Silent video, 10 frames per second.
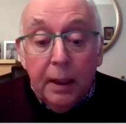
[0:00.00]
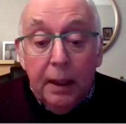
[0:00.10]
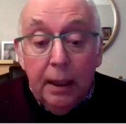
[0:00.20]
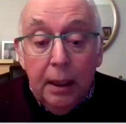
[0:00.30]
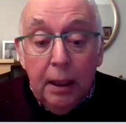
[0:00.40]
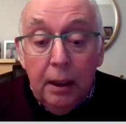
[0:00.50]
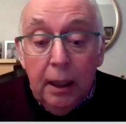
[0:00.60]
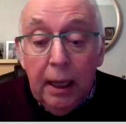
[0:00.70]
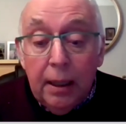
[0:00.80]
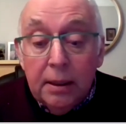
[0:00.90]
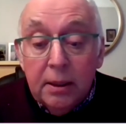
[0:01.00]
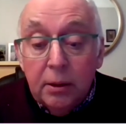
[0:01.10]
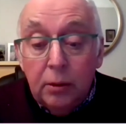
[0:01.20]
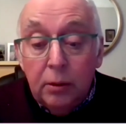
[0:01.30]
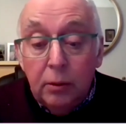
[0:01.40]
And
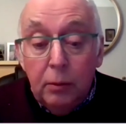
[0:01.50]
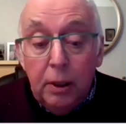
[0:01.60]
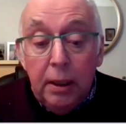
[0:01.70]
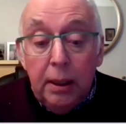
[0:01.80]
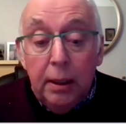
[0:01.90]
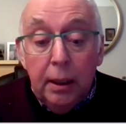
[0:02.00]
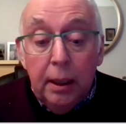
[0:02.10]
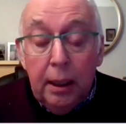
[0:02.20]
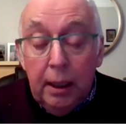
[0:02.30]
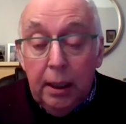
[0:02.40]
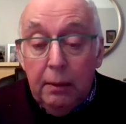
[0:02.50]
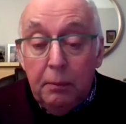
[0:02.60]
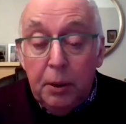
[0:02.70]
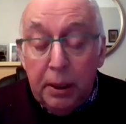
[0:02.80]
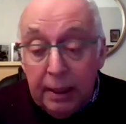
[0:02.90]
so we
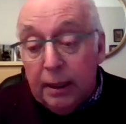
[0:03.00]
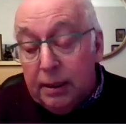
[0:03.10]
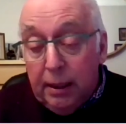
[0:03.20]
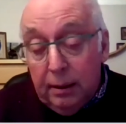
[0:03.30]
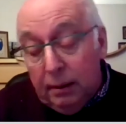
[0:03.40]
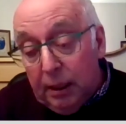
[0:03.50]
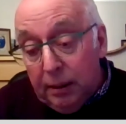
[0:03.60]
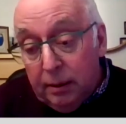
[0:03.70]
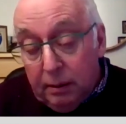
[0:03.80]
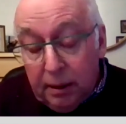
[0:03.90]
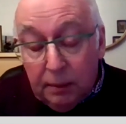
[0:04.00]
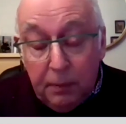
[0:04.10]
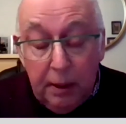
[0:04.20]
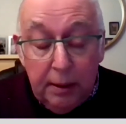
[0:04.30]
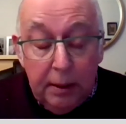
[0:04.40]
predict, and
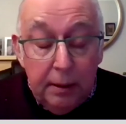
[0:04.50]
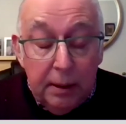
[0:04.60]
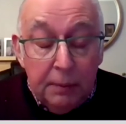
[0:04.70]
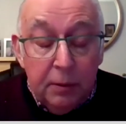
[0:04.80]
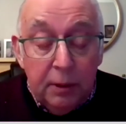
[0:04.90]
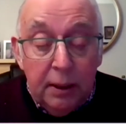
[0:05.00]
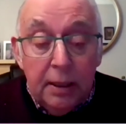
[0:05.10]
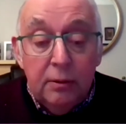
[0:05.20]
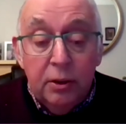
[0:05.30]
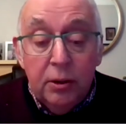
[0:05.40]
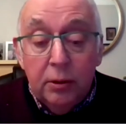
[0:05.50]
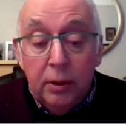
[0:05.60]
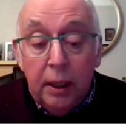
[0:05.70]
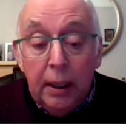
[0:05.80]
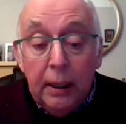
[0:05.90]
subsequent tests have
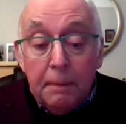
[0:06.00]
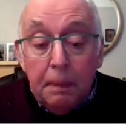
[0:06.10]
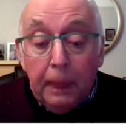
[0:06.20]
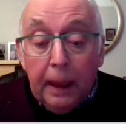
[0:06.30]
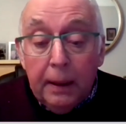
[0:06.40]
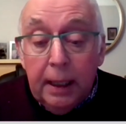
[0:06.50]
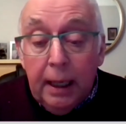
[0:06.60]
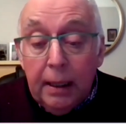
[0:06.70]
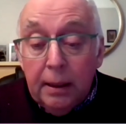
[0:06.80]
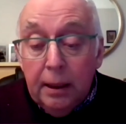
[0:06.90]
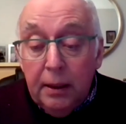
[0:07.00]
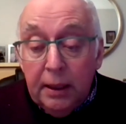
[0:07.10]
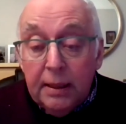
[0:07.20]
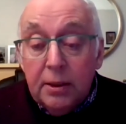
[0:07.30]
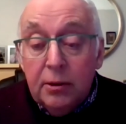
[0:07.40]
shown, that this